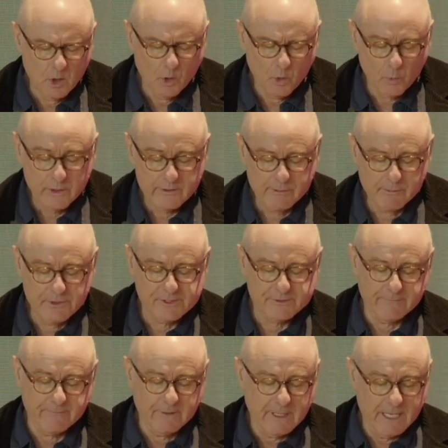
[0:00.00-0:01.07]
One of the most
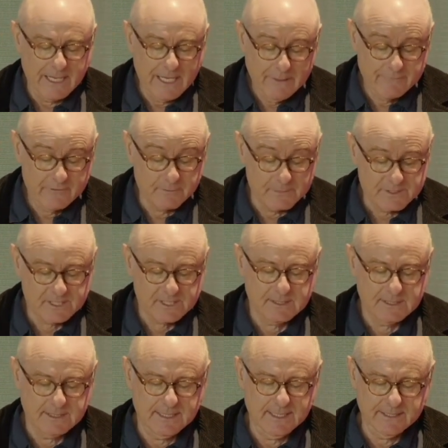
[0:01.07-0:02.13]

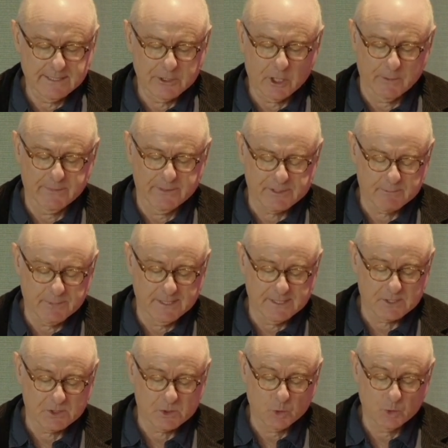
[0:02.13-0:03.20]
infamous anti-communist
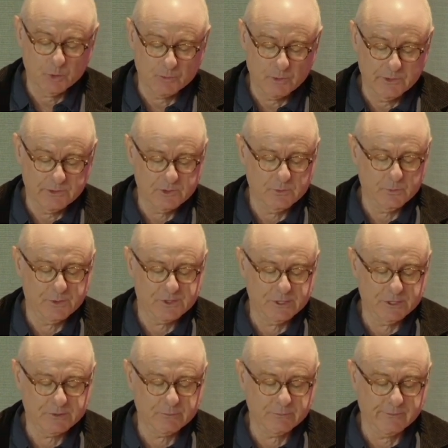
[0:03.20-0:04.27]
pieces Horne wrote was
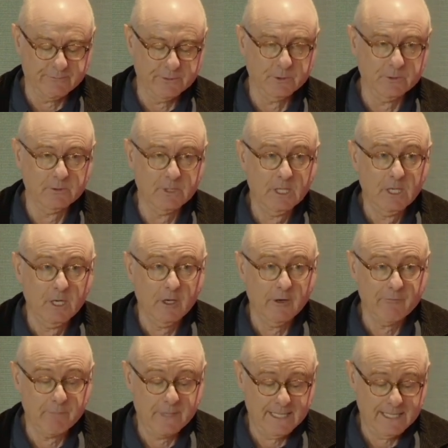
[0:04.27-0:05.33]
his review
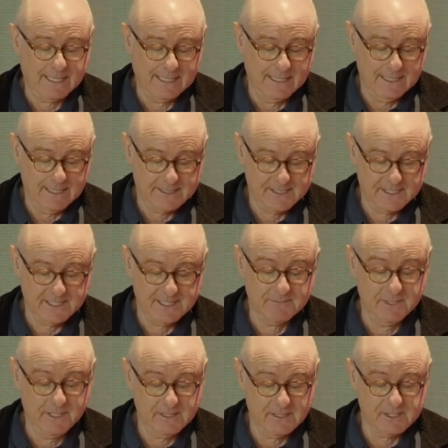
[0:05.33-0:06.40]
of Manning Clark's
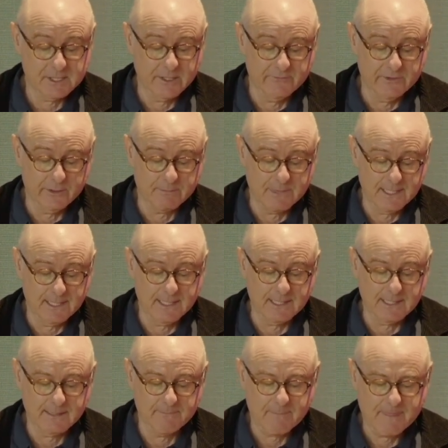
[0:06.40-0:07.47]
Meeting Soviet
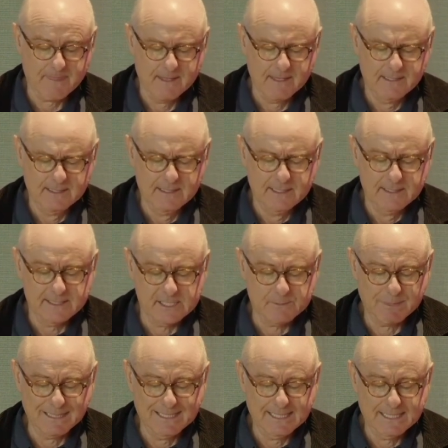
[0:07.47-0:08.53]
Man,
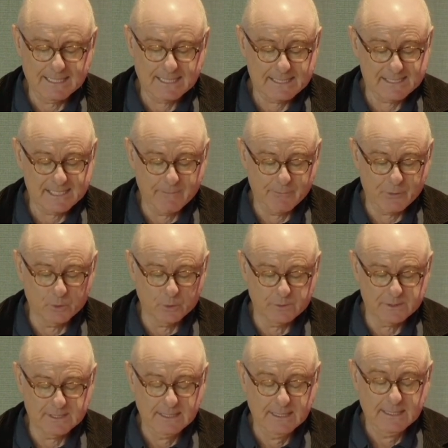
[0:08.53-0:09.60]
displaying, some
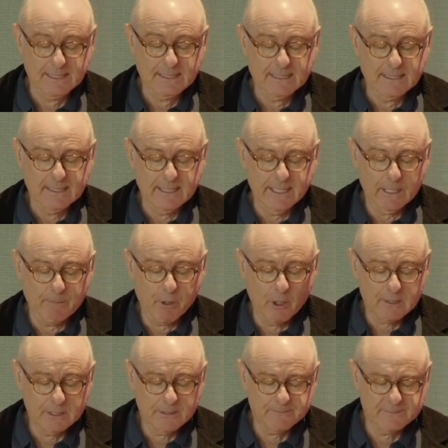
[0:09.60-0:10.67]
thought, an
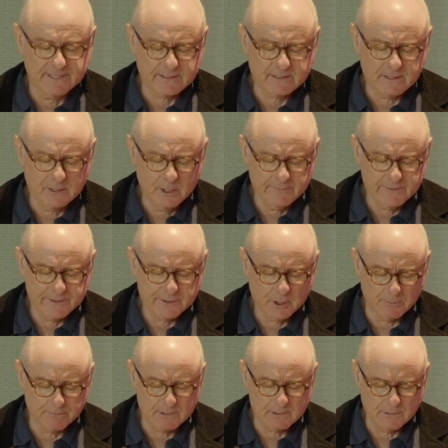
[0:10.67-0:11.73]
apocalyptic,
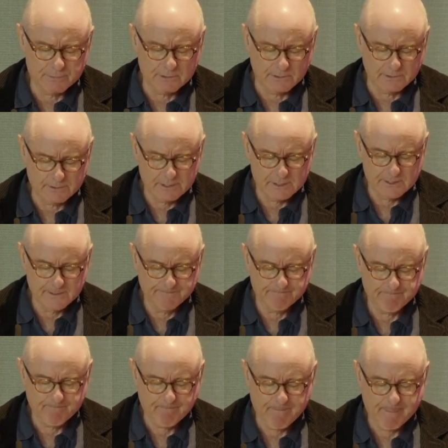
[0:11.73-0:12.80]
over-the-top approach.
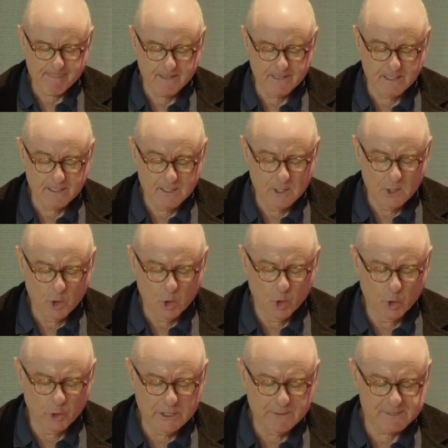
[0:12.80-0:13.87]

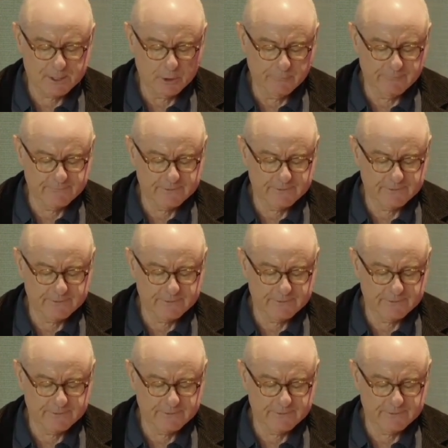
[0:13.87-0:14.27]
Horne himself